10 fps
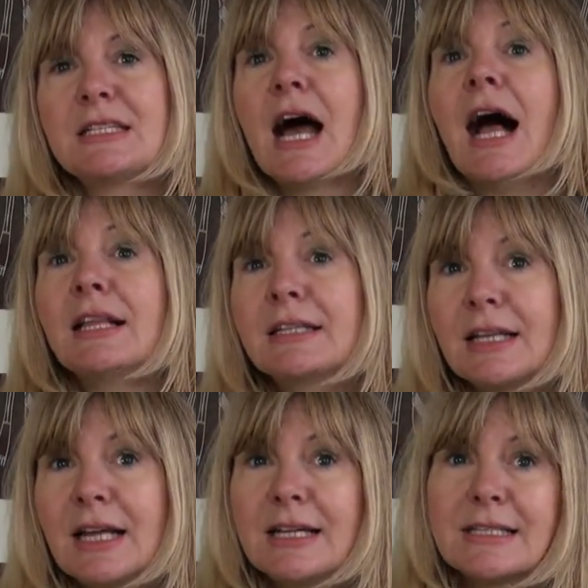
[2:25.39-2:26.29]
to
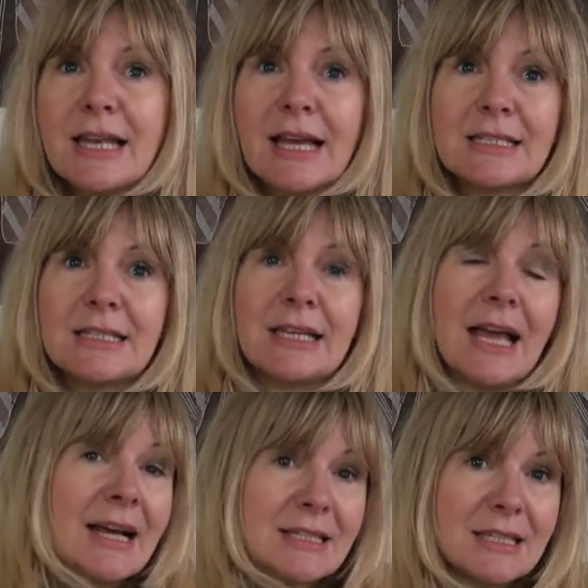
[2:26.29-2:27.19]
alkalize
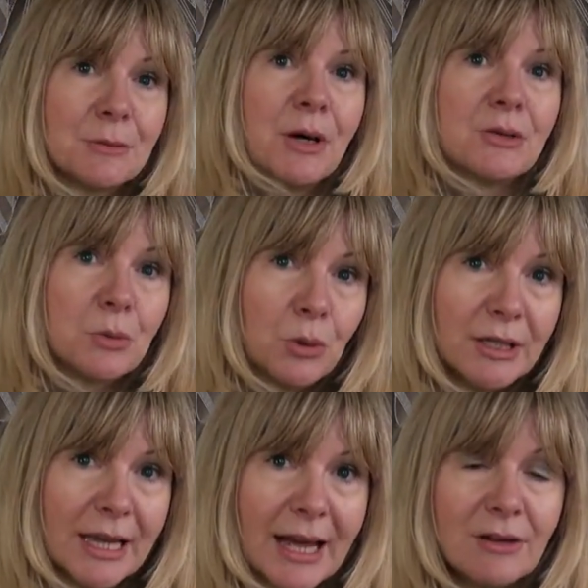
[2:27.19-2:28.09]
lactic acid
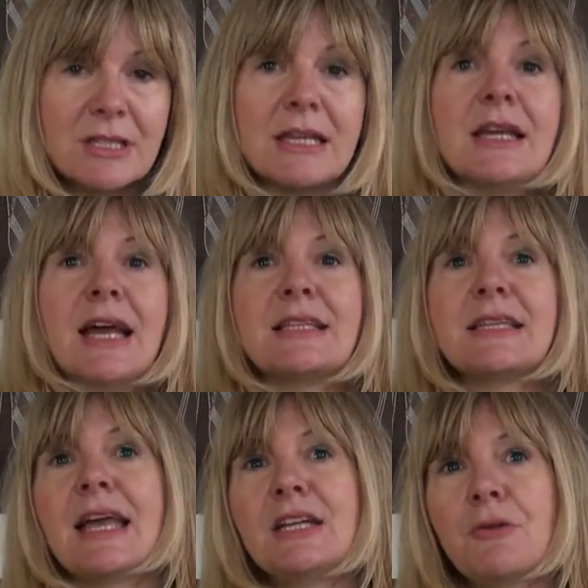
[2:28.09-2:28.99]
post-workout and
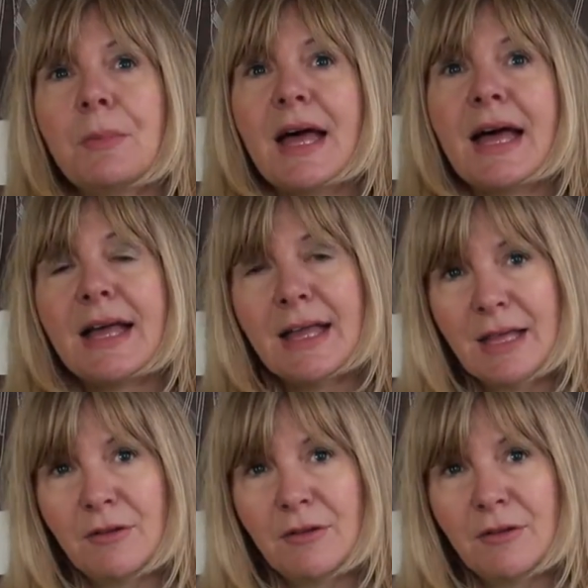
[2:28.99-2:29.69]
to aid repair